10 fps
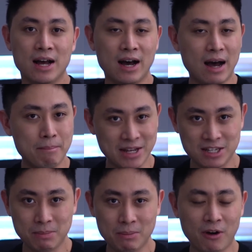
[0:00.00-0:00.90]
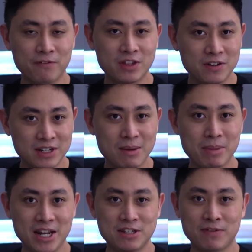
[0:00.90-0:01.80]
a maximum of 30
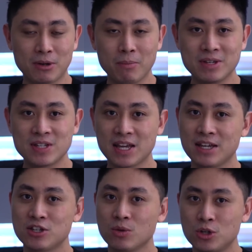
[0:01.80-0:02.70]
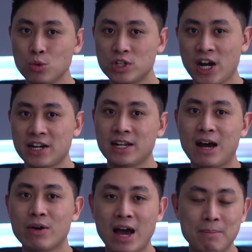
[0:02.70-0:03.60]
minutes if I'm not mistaken. So do check that
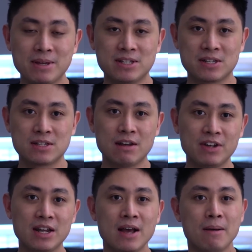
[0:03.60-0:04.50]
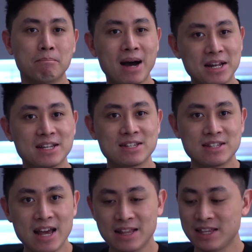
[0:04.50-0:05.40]
out, IP67. But the
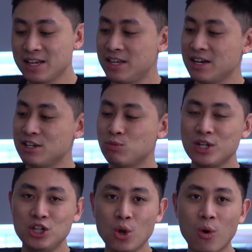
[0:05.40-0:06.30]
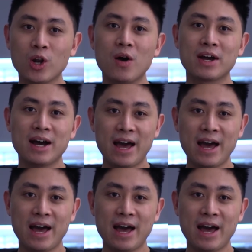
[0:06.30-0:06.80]
sad thing here is we no longer